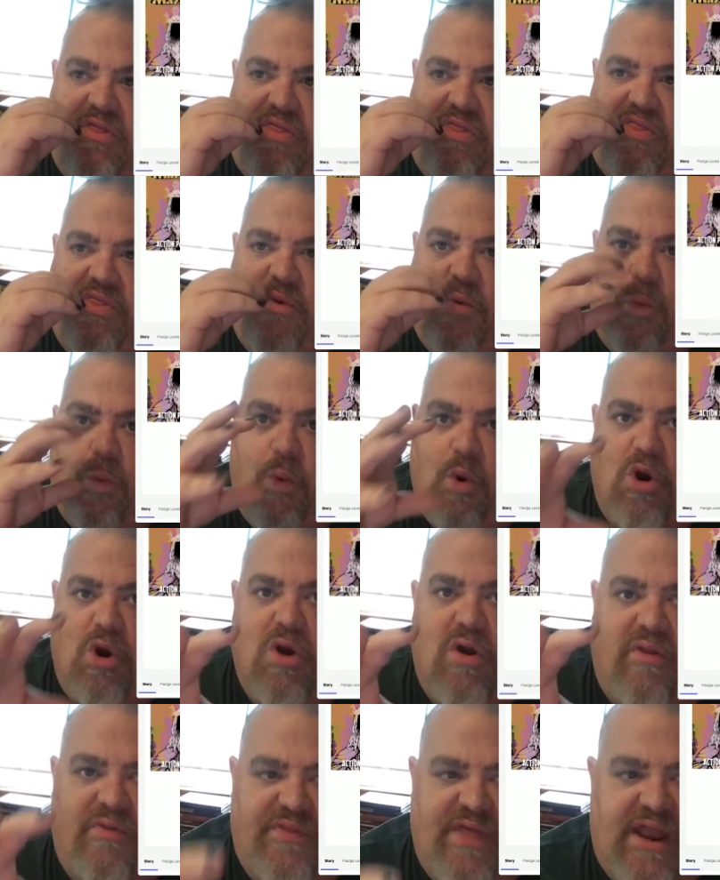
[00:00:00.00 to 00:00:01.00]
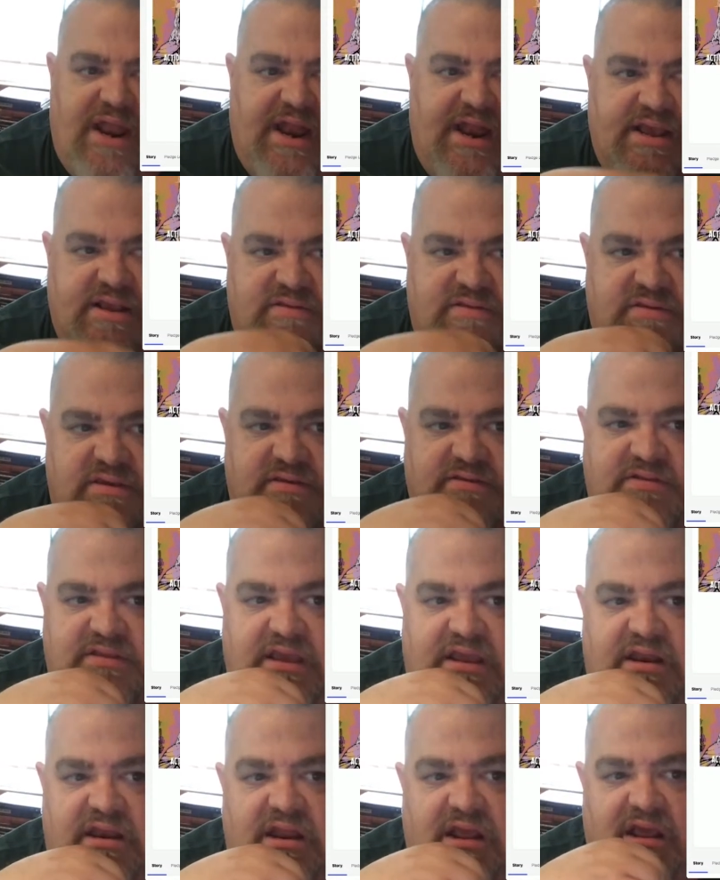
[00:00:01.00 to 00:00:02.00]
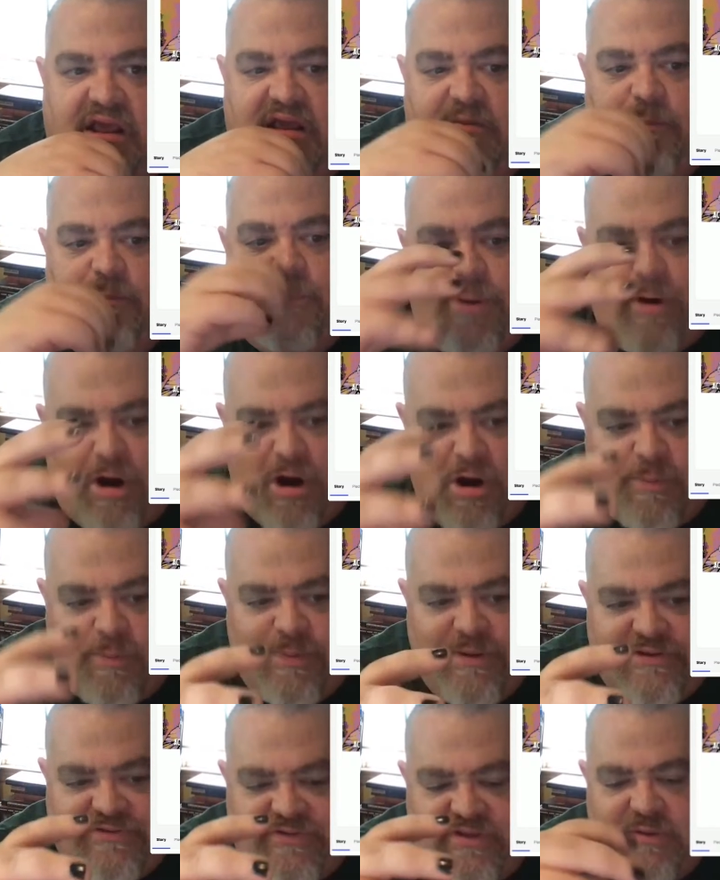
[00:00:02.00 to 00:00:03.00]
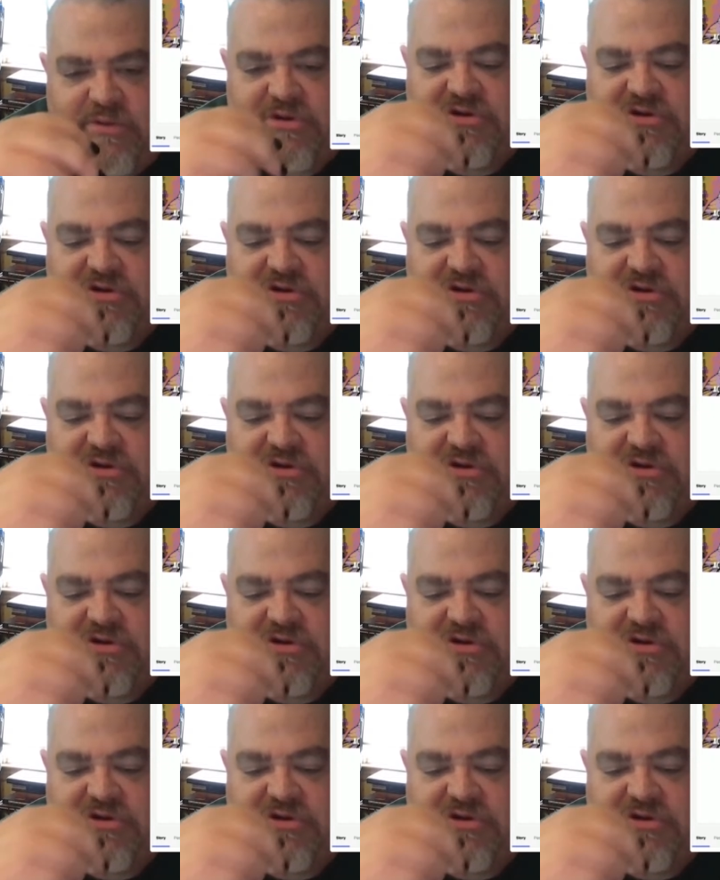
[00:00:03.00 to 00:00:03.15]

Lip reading: the world that it exists in. Purposely, we're